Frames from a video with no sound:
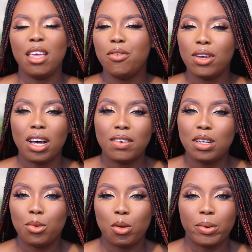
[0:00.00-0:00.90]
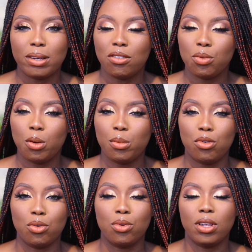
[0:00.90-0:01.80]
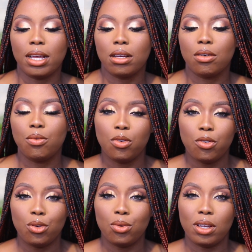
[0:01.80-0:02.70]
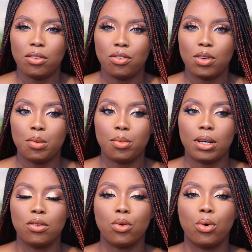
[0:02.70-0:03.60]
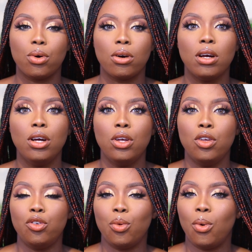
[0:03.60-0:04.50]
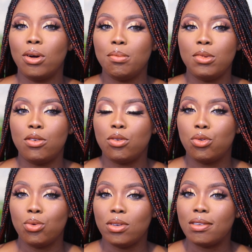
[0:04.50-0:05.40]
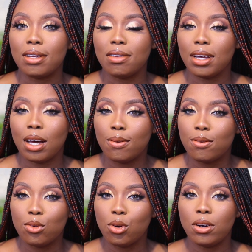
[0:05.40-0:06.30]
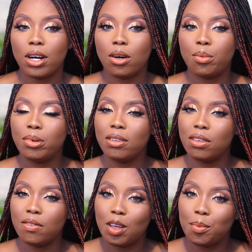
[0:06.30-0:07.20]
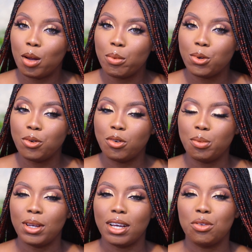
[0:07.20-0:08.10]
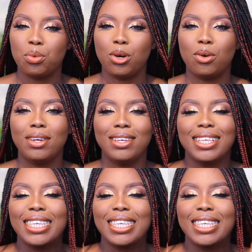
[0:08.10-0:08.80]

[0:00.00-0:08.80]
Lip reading: If you have any more brands you want me to like review, Nigerian brands, or you want me to do a certain kind of tutorial, please leave them down below for me as well.